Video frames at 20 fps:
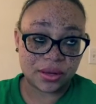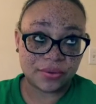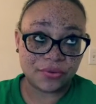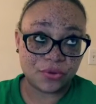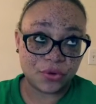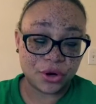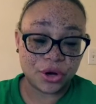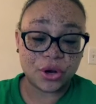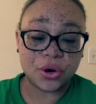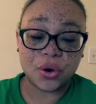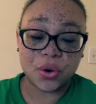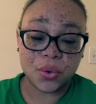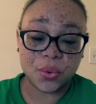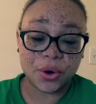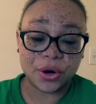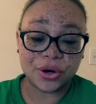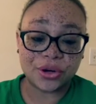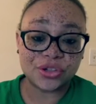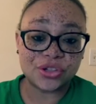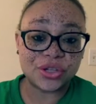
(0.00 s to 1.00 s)
for your
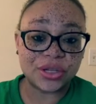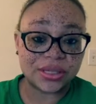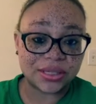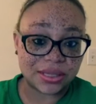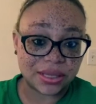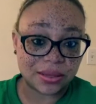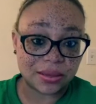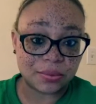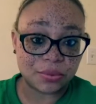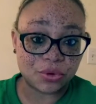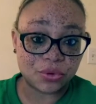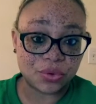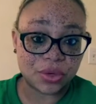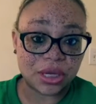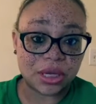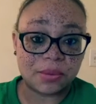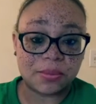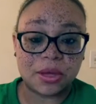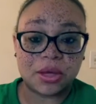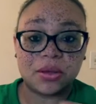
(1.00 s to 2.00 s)
coworkers, you can send them through
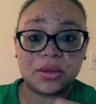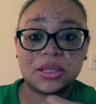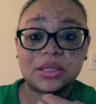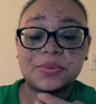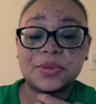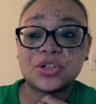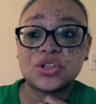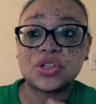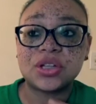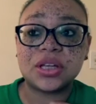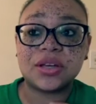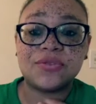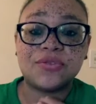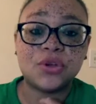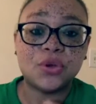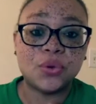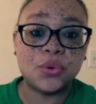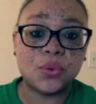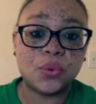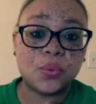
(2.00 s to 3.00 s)
email, especially if
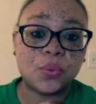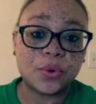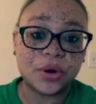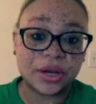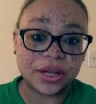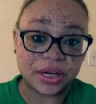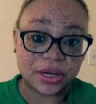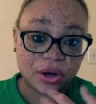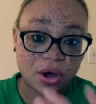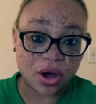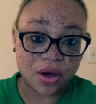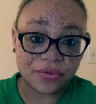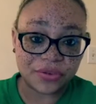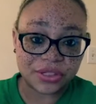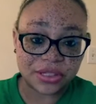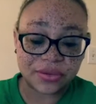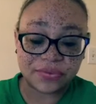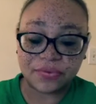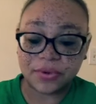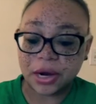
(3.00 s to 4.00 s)
you work in an
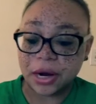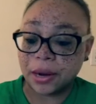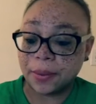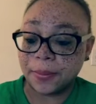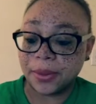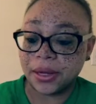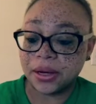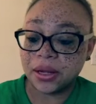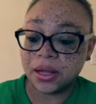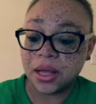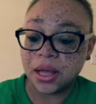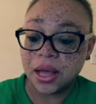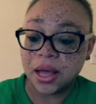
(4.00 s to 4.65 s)
office environment.